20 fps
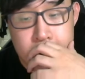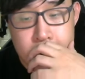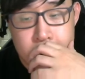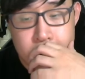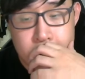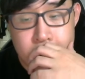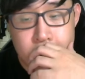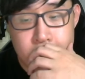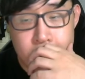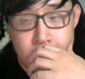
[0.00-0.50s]

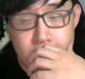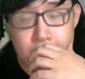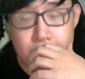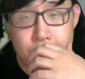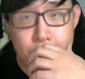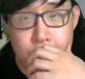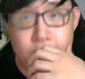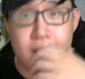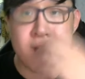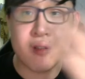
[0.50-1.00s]
then
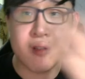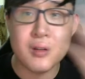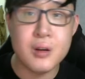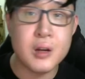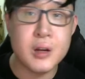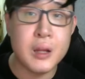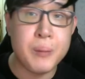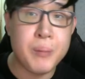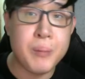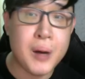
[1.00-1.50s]
I'm quite
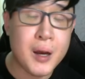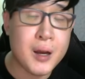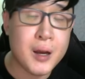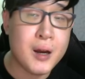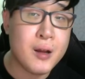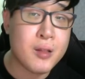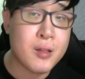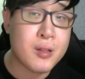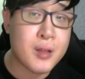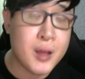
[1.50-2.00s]
sure that
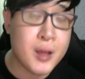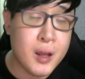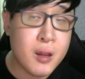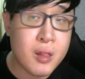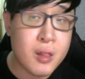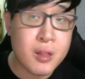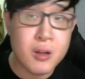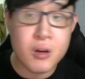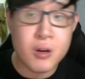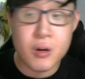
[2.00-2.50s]
Pakas can
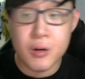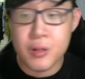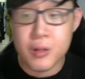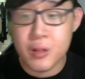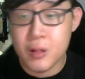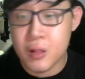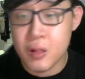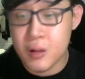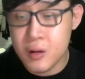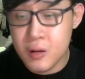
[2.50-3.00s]
still
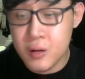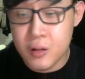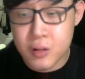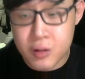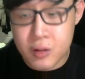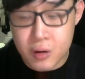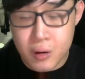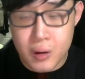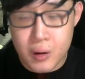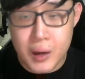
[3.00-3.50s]
consistently
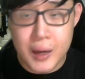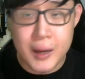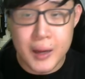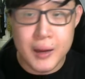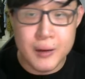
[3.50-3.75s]
score high.